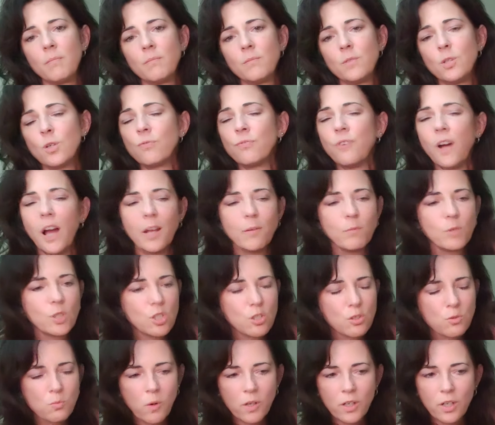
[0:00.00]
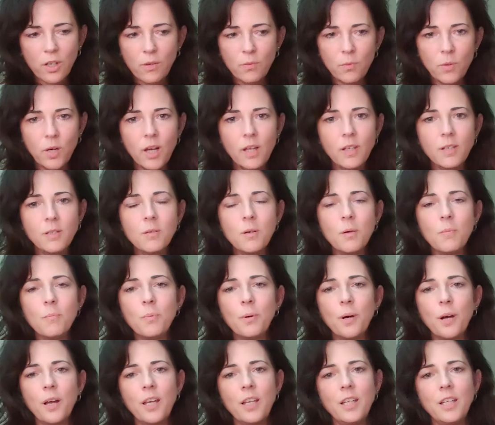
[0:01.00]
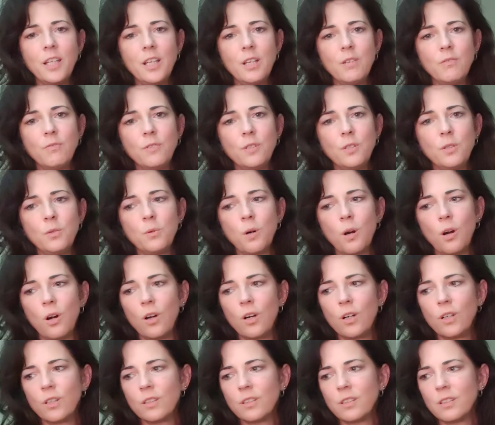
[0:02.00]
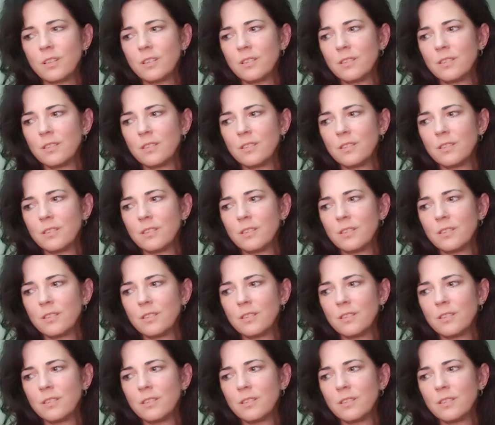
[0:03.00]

You're fine with just one-on-one, but if you are,